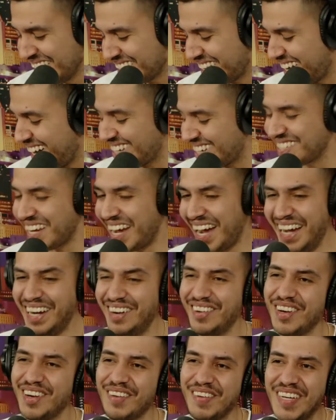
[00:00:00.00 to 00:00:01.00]
Guys, I
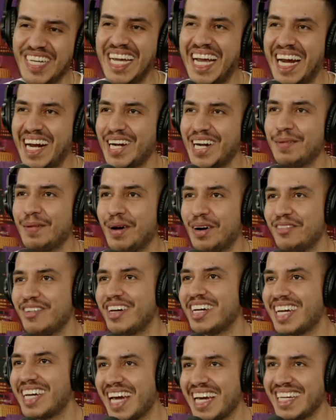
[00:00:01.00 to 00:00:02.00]
don't even care about
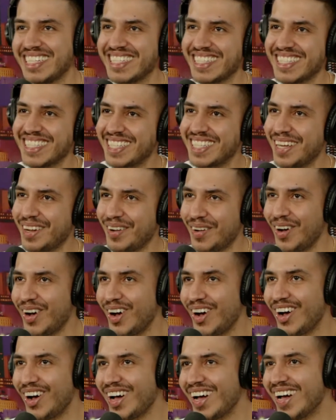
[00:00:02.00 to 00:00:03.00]
vacations at
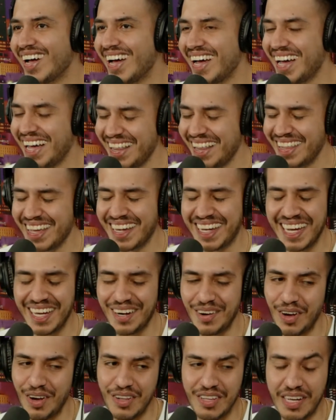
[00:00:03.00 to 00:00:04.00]
all. like
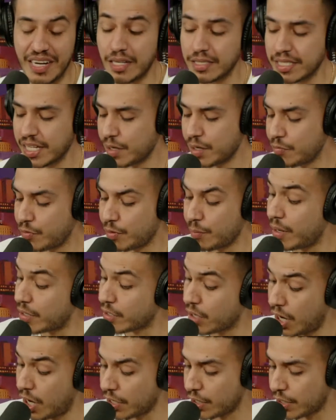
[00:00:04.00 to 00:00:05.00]
at all. Like I'll take them for my
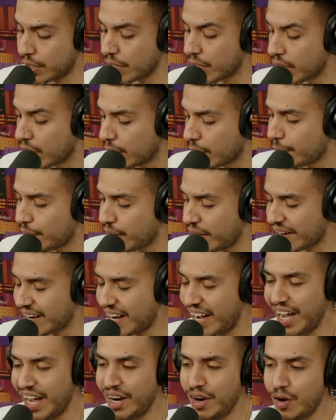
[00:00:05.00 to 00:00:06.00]
daughter, but like
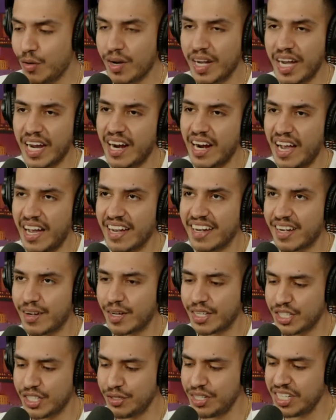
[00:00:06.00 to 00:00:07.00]
I don't care. Like
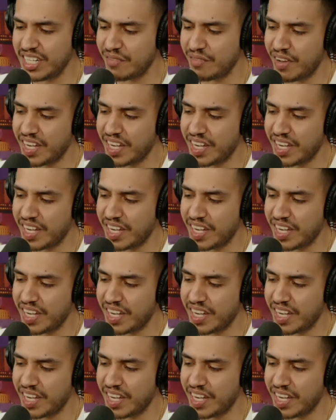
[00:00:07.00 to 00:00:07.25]
you need a